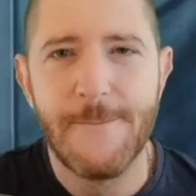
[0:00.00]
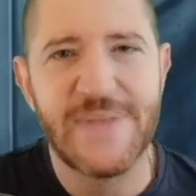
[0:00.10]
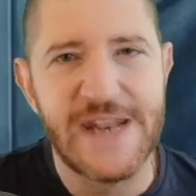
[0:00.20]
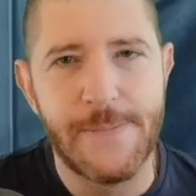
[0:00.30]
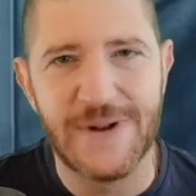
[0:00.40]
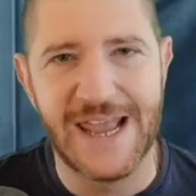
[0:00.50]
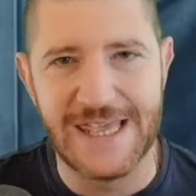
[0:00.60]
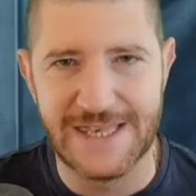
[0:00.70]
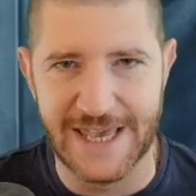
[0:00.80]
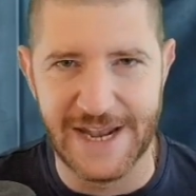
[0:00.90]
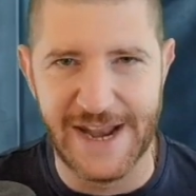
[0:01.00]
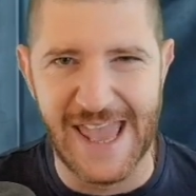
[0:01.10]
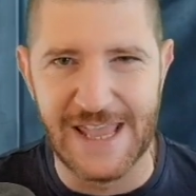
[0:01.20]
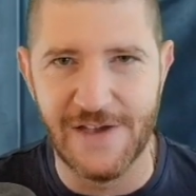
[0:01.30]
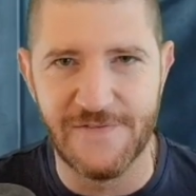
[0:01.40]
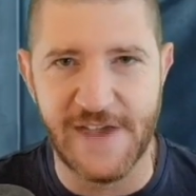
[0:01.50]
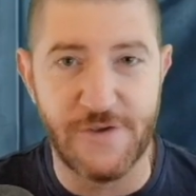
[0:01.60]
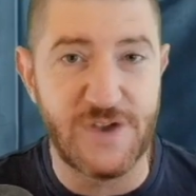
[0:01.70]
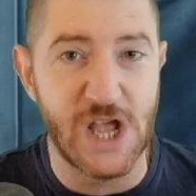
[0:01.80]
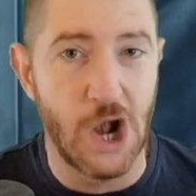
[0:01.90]
manipulating a
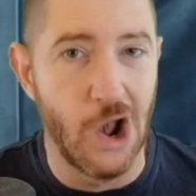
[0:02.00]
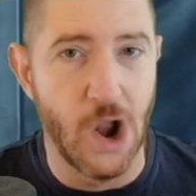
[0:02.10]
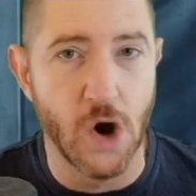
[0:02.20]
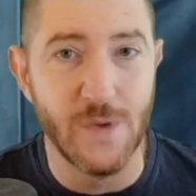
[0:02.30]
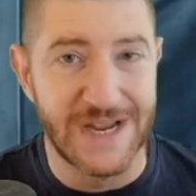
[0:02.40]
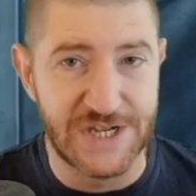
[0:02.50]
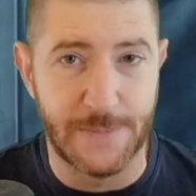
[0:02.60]
very low and